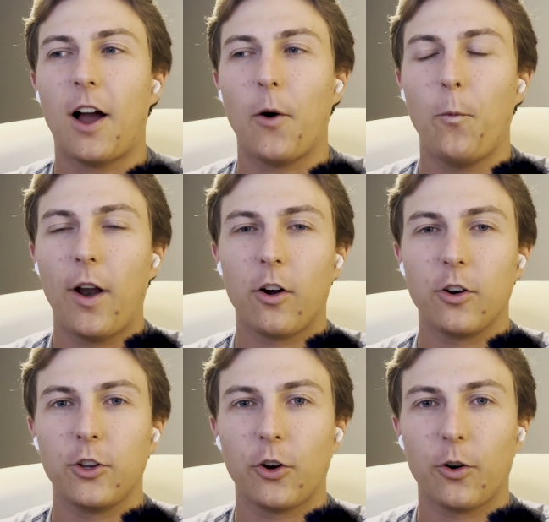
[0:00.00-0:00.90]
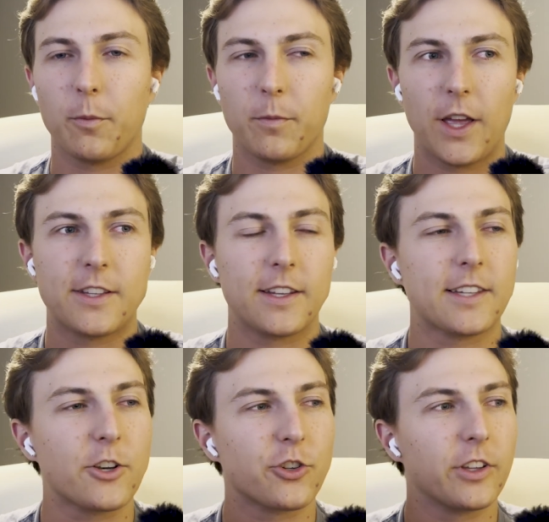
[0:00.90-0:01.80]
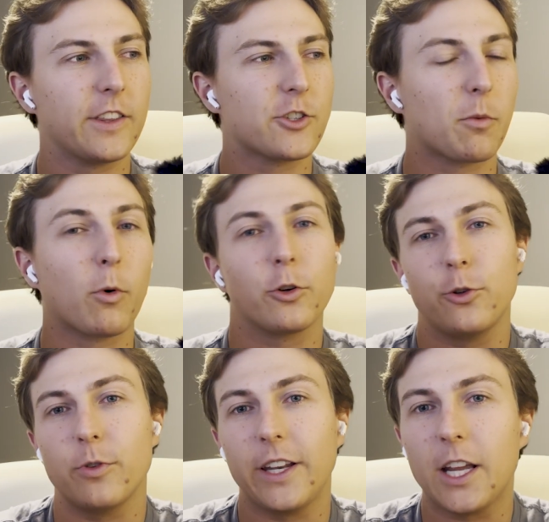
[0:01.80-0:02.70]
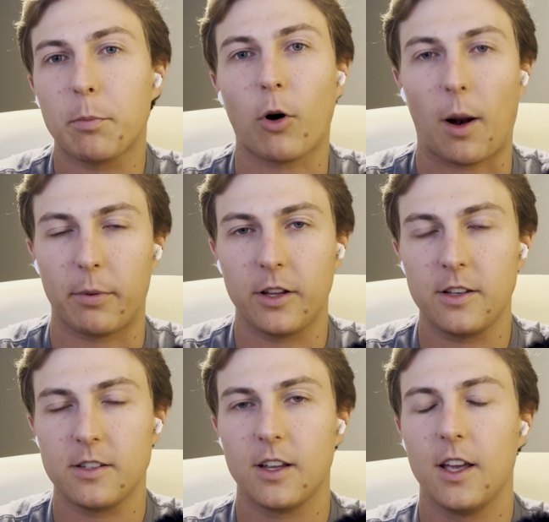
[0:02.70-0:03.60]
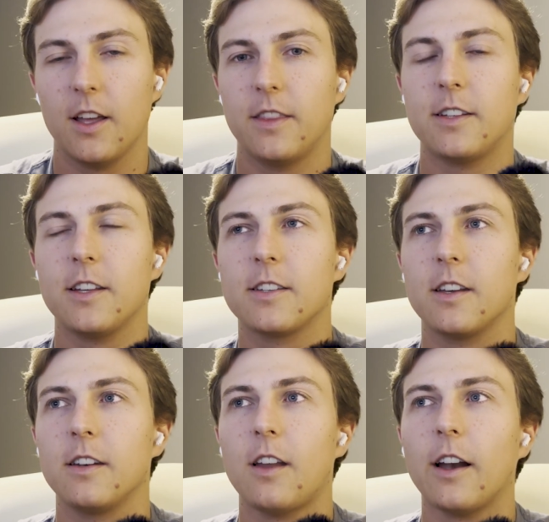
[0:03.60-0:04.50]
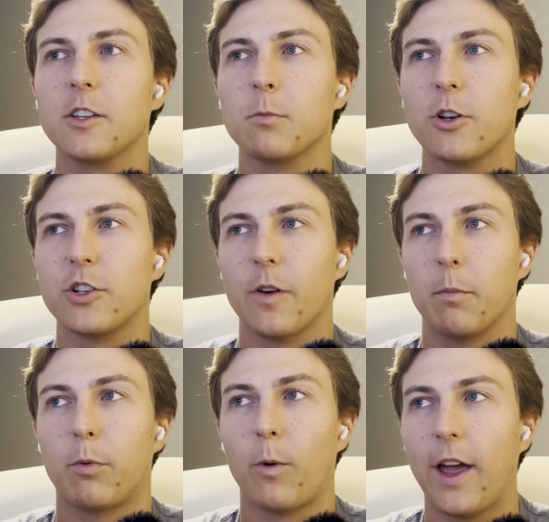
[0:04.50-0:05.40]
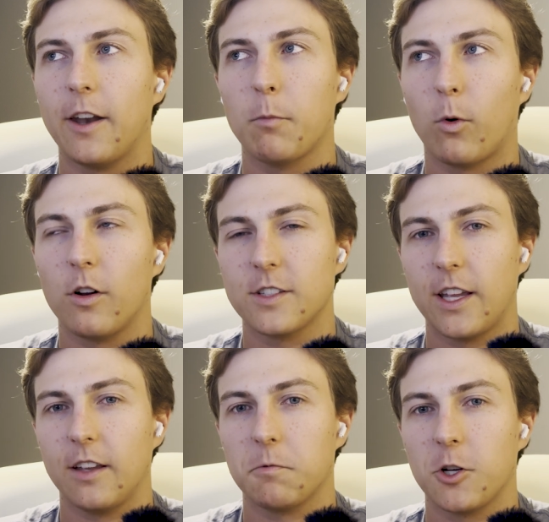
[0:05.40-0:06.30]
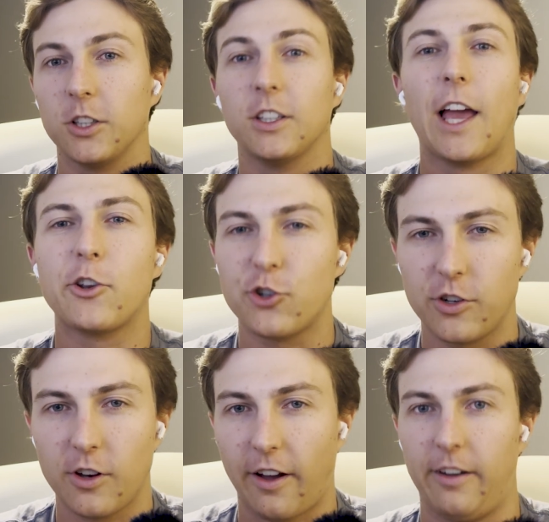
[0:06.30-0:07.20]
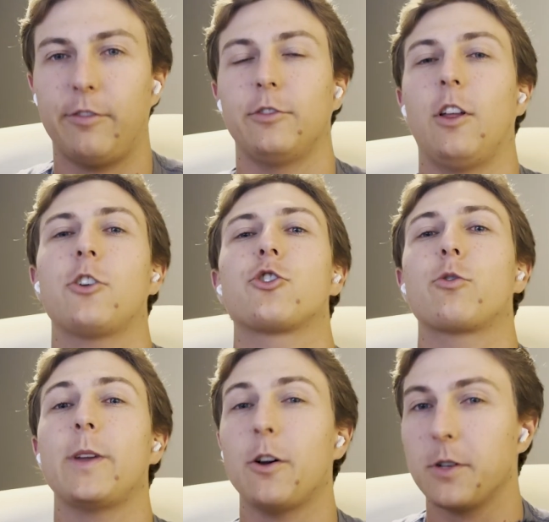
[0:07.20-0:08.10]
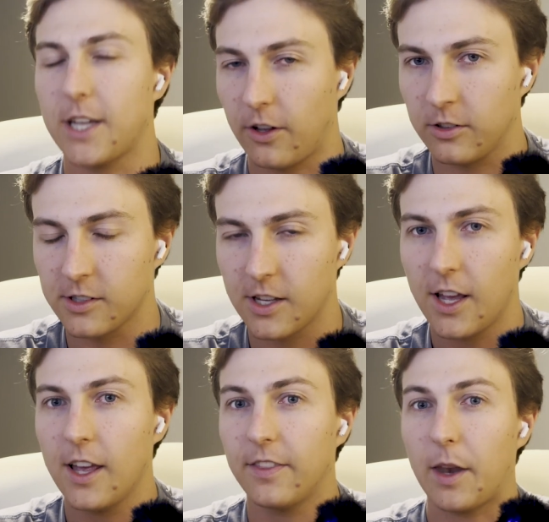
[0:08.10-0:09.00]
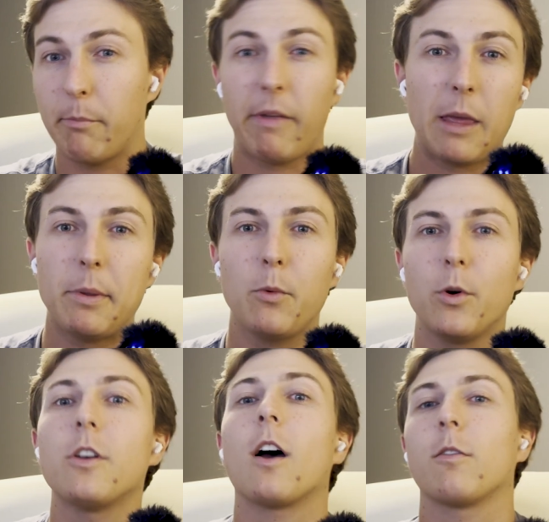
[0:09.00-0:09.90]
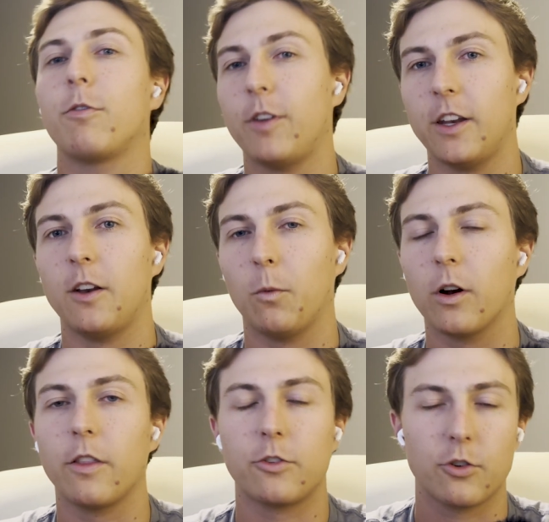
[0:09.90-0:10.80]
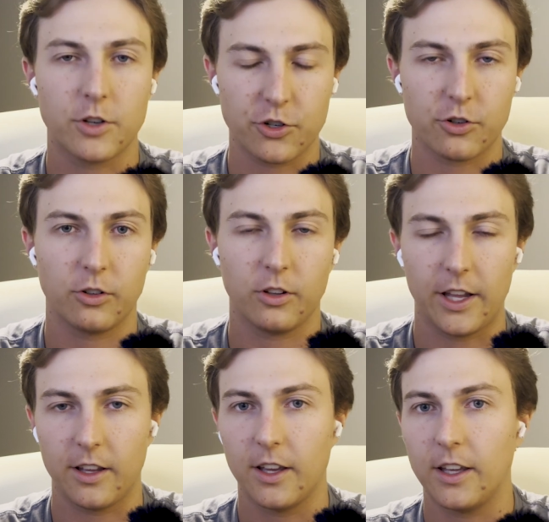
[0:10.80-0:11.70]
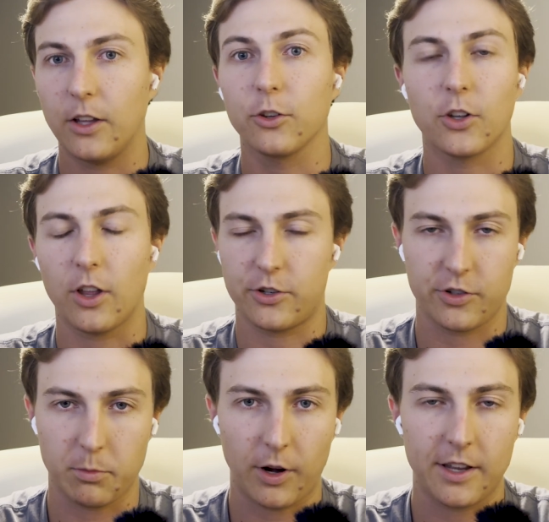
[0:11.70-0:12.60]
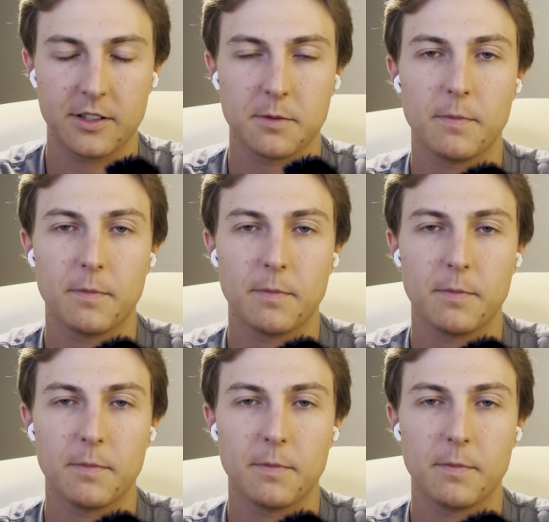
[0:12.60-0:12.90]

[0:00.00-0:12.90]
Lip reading: where it's essentially, these are more unique properties. This is not as much of a brand, more as a collection of luxury hotels that maybe would not fit in one of the traditional like Hilton luxury brands.